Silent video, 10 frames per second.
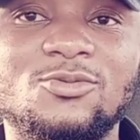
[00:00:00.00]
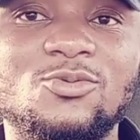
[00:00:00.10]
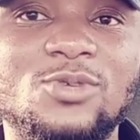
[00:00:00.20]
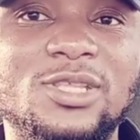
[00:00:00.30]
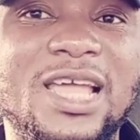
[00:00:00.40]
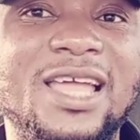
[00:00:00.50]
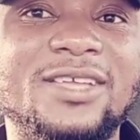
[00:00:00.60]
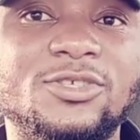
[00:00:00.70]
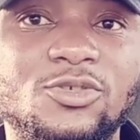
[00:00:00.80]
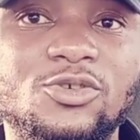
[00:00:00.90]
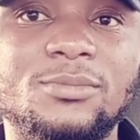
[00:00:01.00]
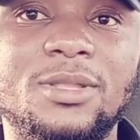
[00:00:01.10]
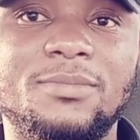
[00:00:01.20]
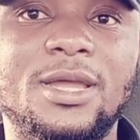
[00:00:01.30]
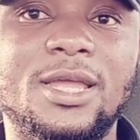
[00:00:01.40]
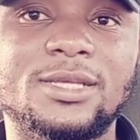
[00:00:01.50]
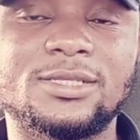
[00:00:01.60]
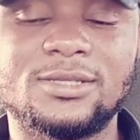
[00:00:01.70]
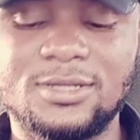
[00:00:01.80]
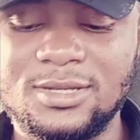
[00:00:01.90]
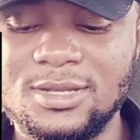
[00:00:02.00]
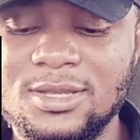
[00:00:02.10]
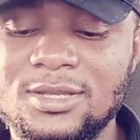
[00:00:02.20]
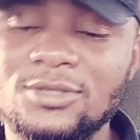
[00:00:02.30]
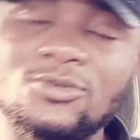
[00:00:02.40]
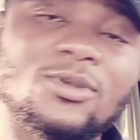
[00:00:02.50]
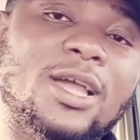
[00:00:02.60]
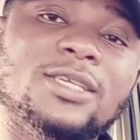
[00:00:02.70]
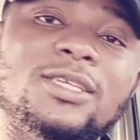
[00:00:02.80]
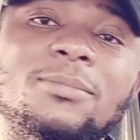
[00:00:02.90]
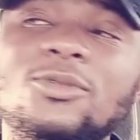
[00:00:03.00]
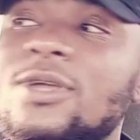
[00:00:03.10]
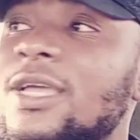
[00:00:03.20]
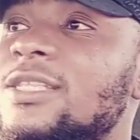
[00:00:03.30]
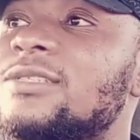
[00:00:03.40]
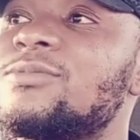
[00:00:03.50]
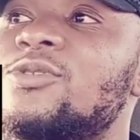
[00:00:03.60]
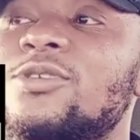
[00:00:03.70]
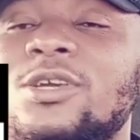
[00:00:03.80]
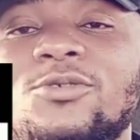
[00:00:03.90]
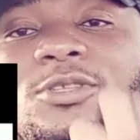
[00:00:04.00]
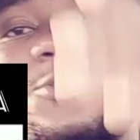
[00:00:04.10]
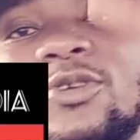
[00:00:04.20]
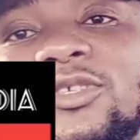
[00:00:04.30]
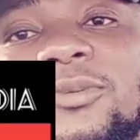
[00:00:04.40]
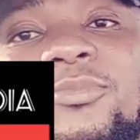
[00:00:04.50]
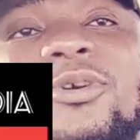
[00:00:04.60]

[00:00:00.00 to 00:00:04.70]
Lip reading: you know they are extremely biased. So guys, I'm going to end this video. You already know it's a